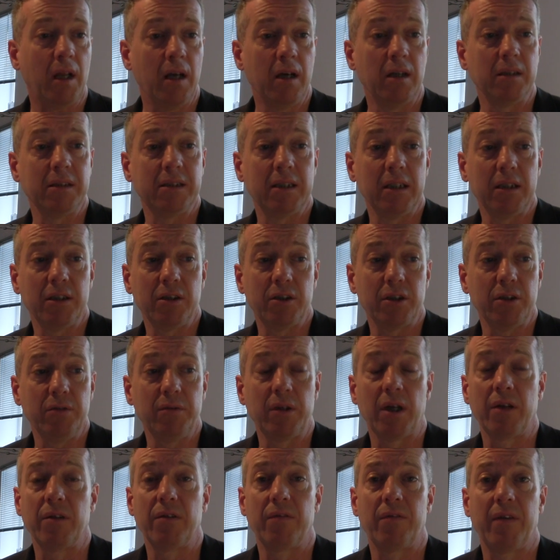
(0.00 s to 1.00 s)
until you do
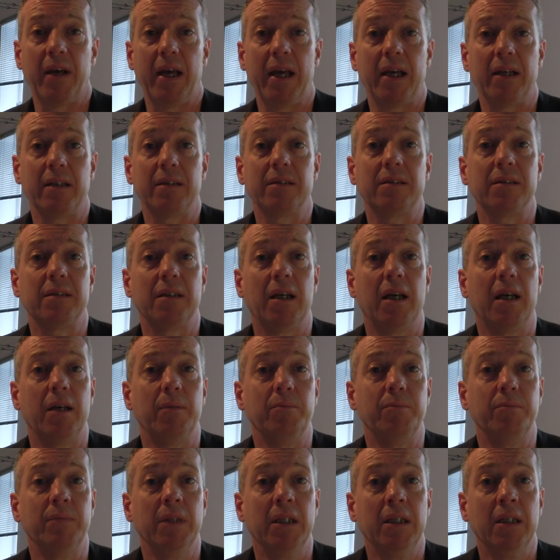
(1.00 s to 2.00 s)
know the facts.
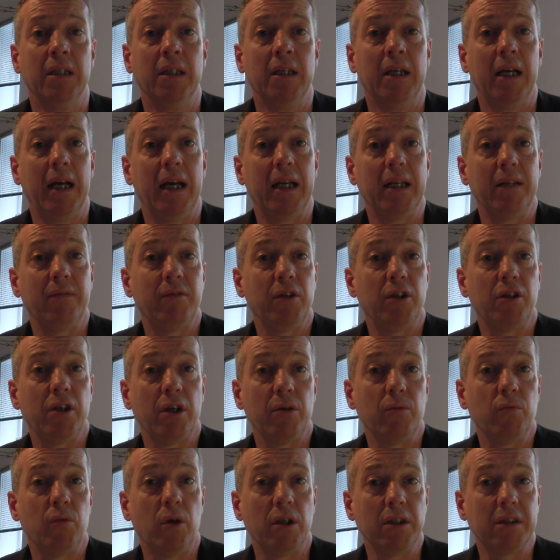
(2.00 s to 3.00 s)
And if you
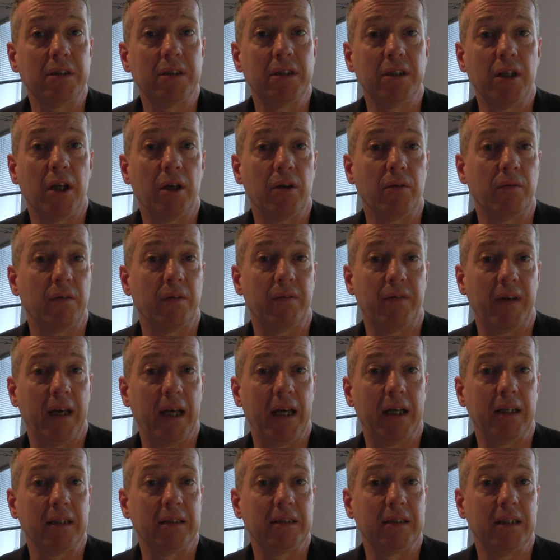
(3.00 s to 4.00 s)
don't want to know the
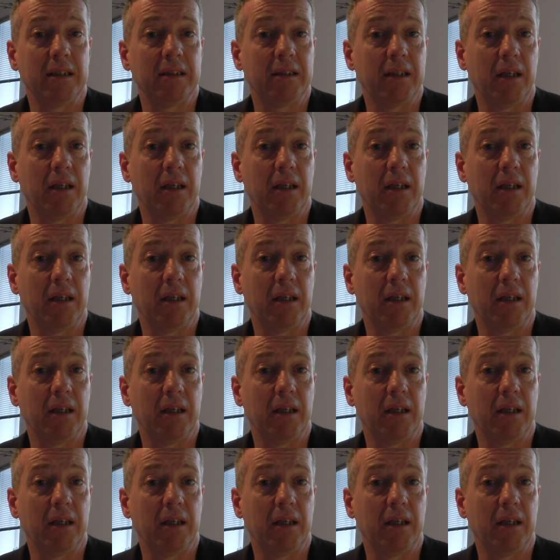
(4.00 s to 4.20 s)
facts, then